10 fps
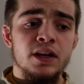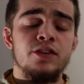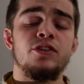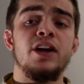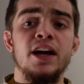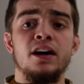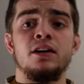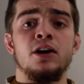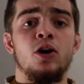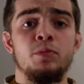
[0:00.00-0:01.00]
So
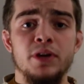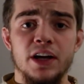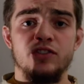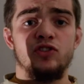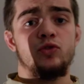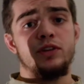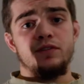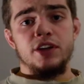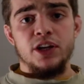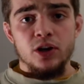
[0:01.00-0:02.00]
yeah, hope you guys enjoyed the
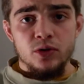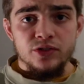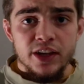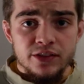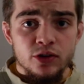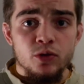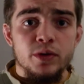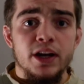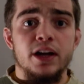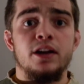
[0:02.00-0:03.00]
video. Stay tuned.
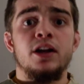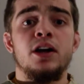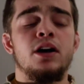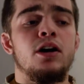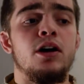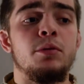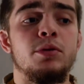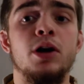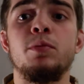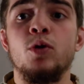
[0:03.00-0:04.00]
We got a
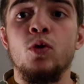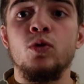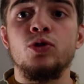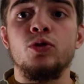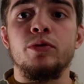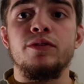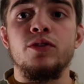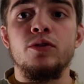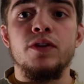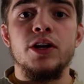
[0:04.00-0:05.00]
couple cool little
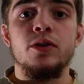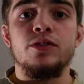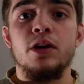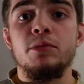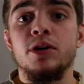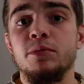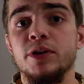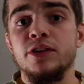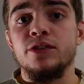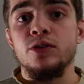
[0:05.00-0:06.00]
review videos coming up
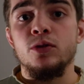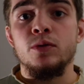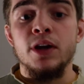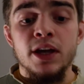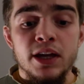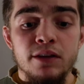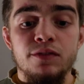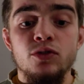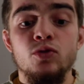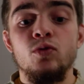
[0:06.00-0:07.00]
pretty soon.
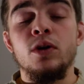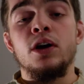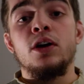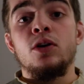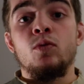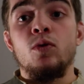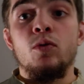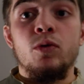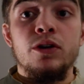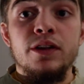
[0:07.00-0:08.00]
If you
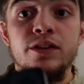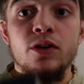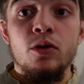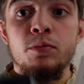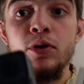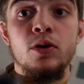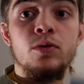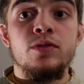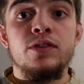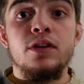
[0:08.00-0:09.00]
want one of these
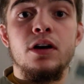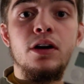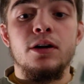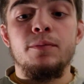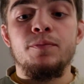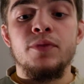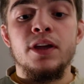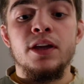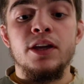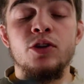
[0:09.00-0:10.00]
GoPros
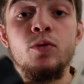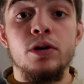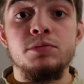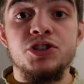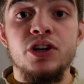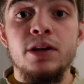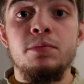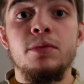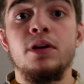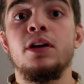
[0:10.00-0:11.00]
and you want them cheap,